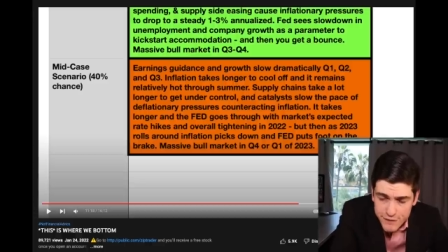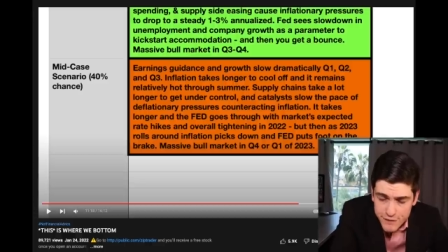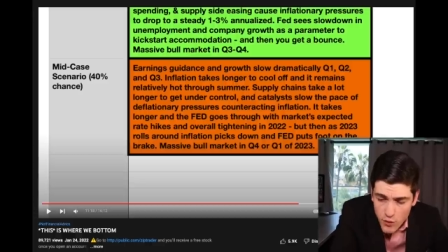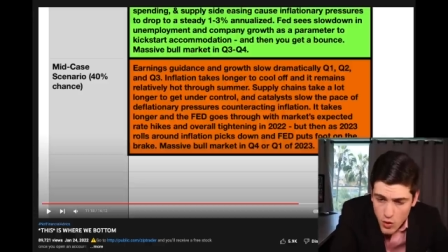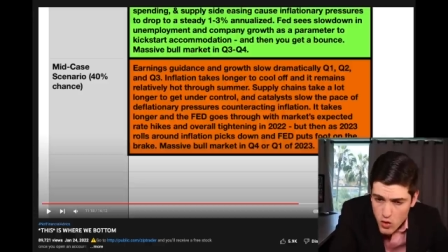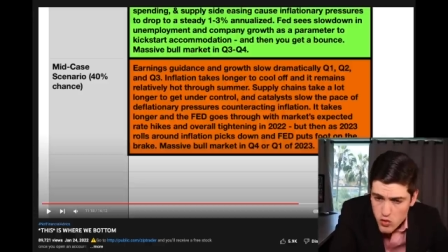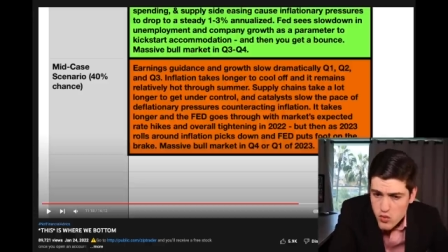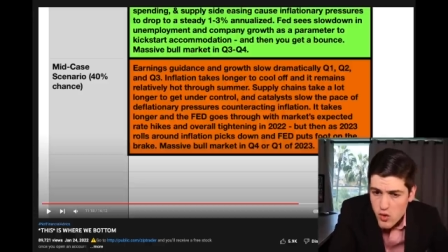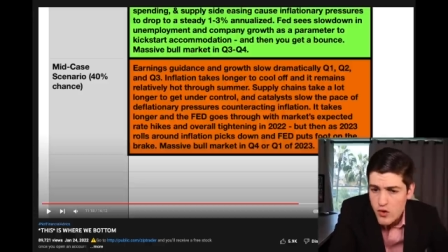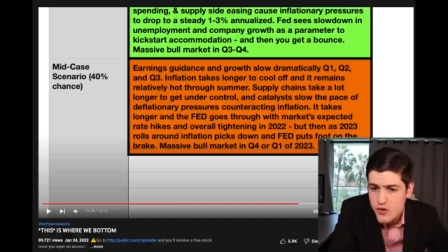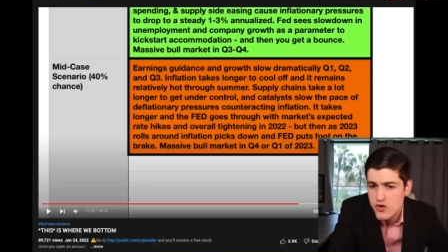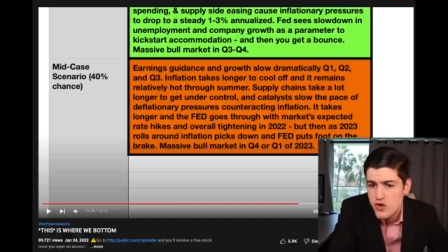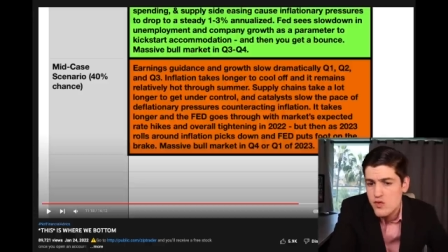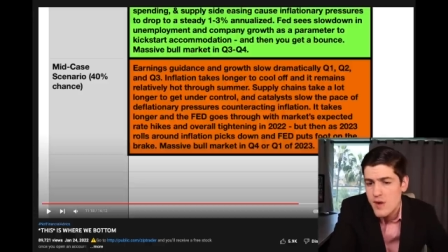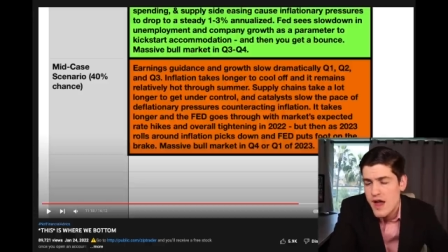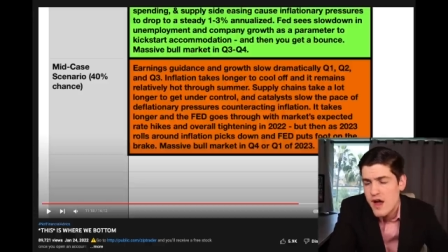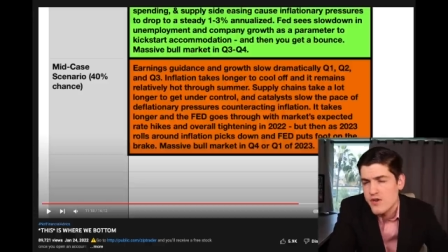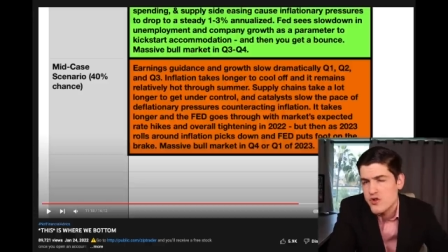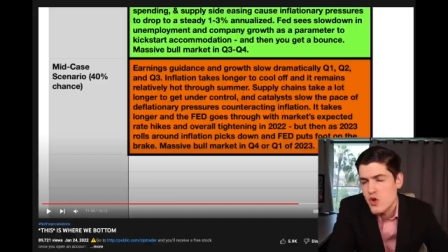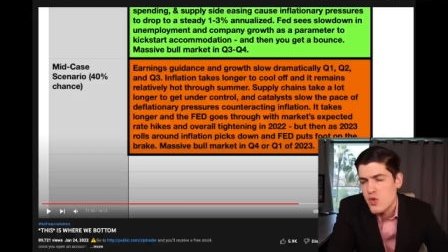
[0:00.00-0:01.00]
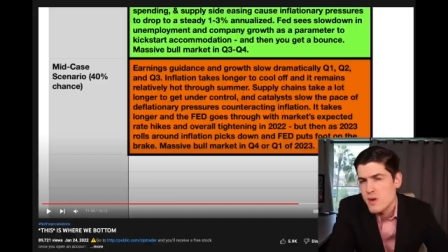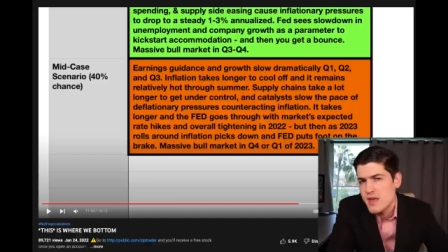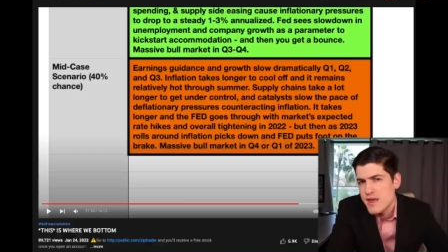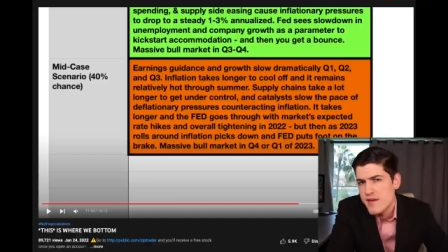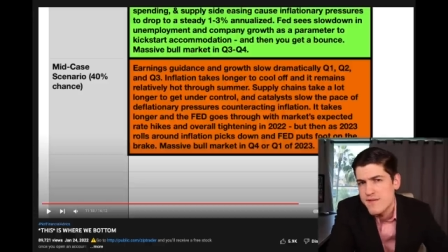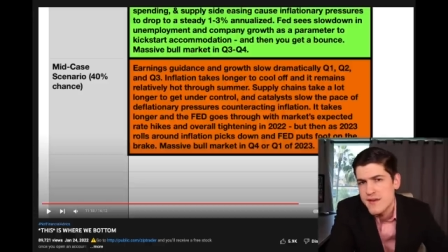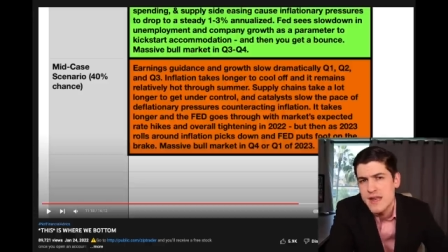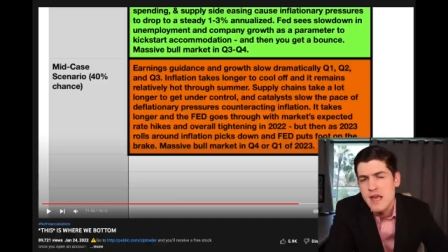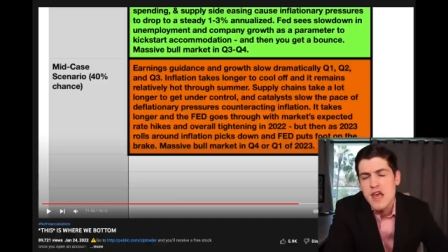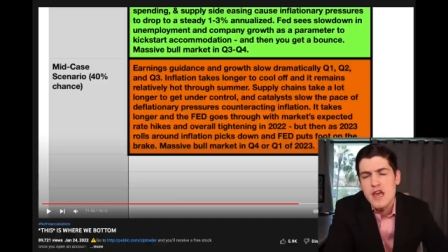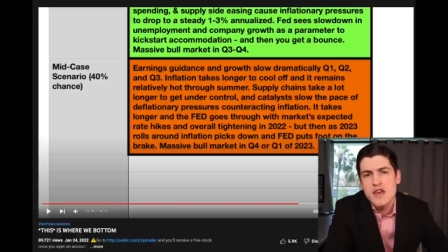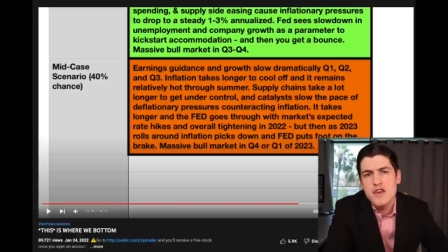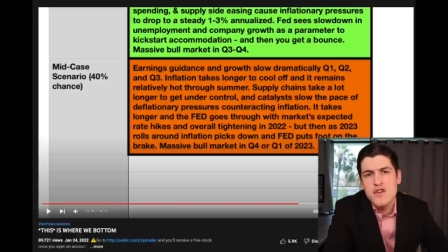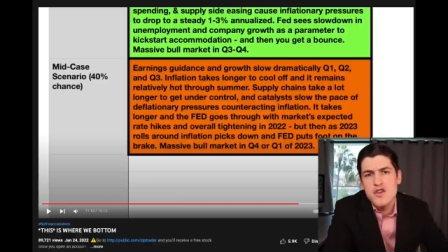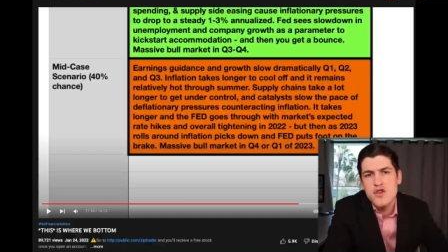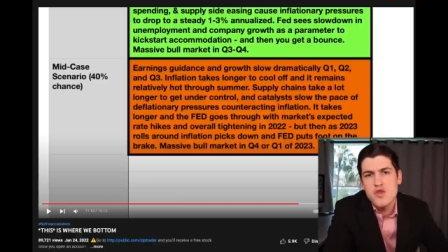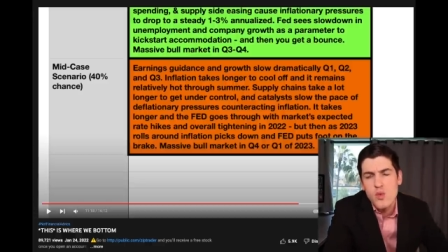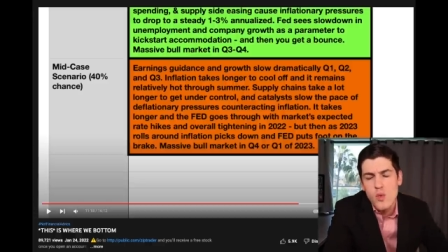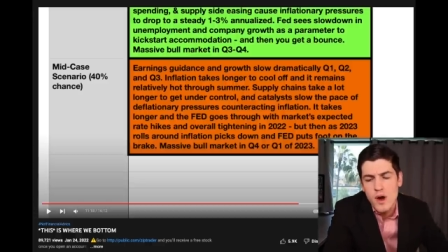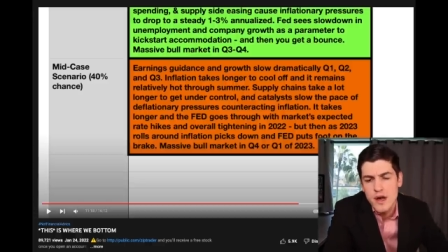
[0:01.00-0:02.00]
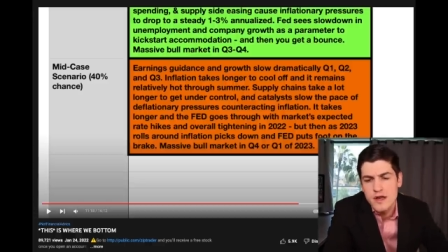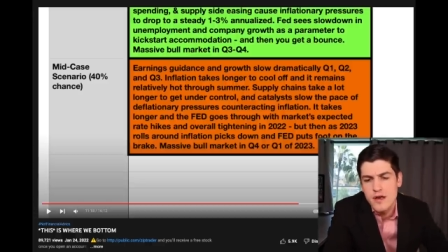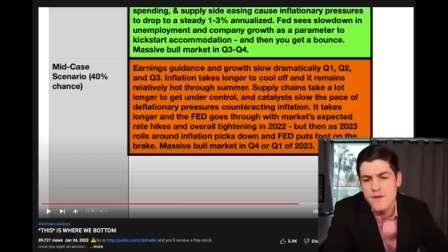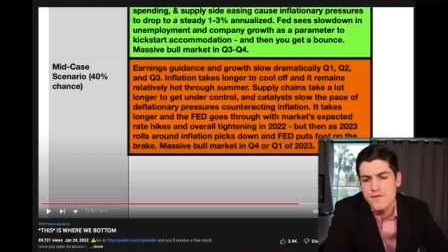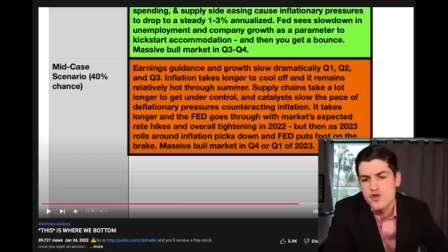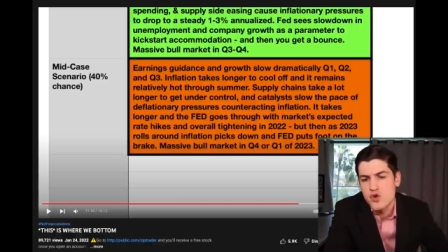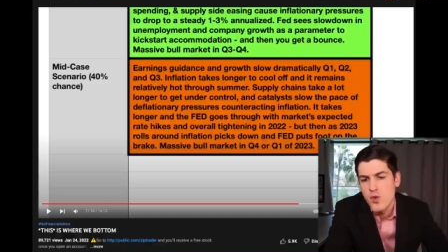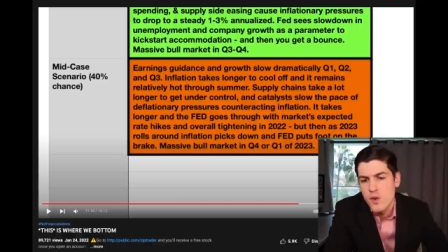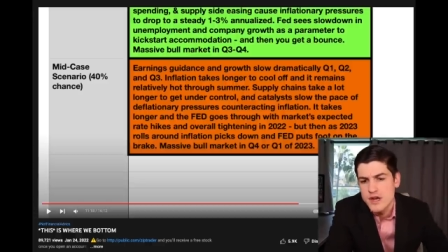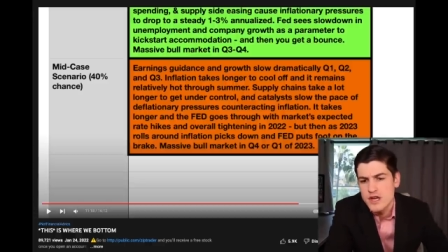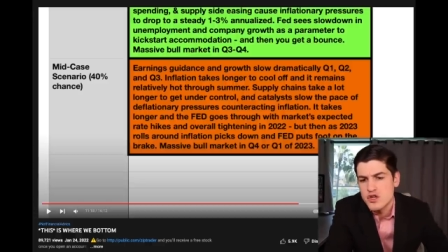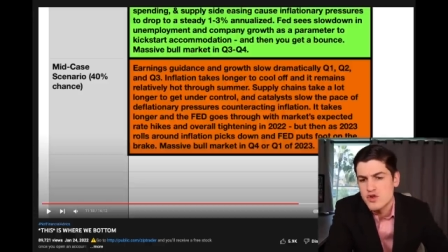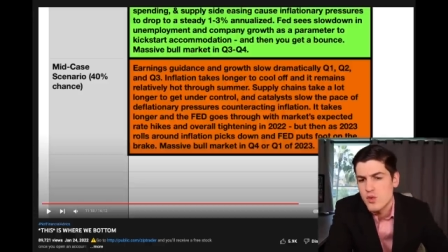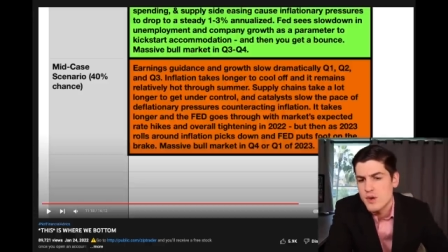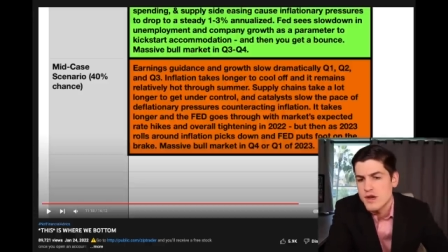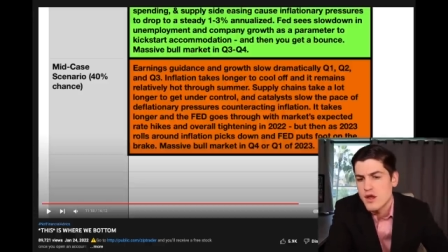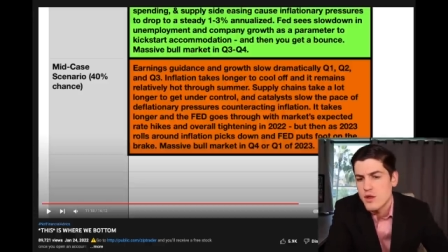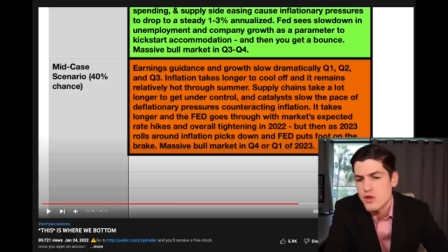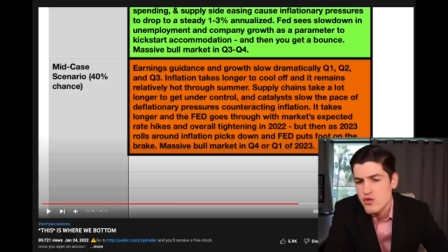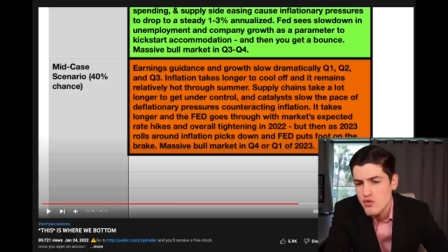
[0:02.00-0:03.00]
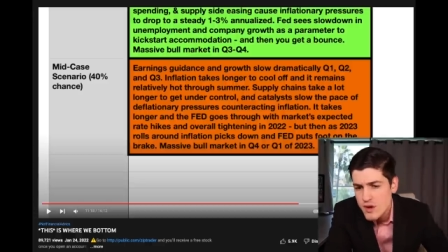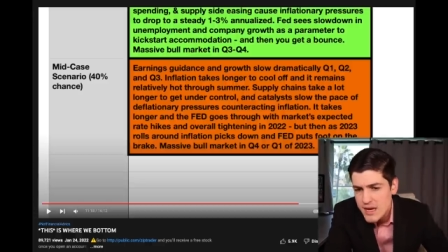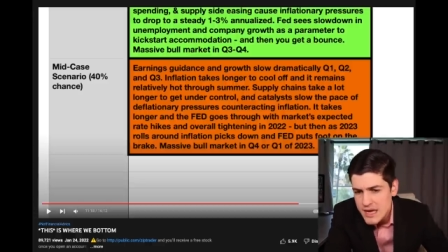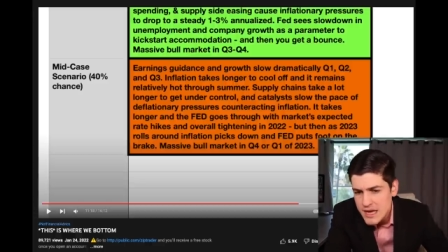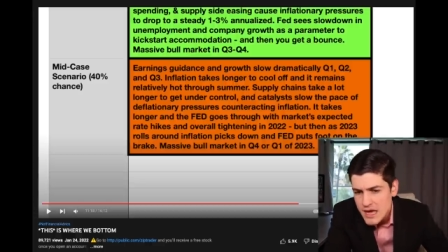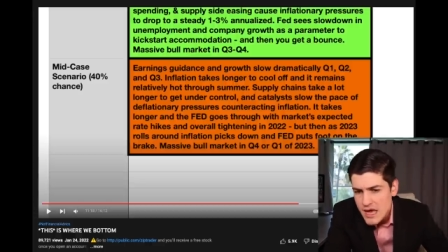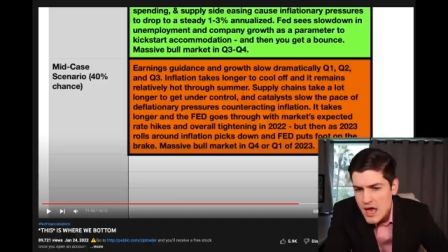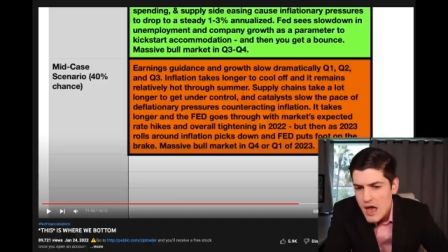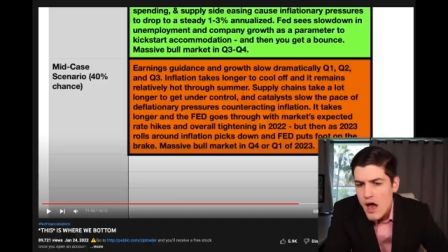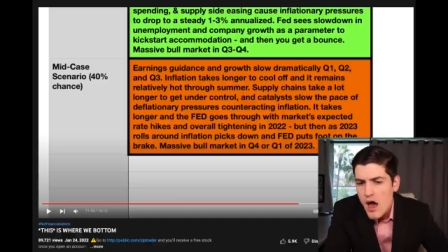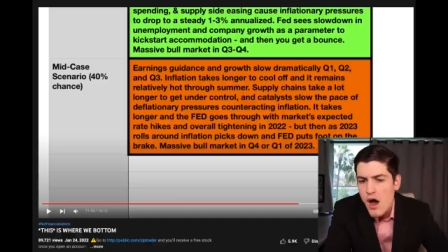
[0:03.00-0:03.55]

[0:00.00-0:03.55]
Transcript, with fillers: four rolls around, or even Q one of twenty twenty-three,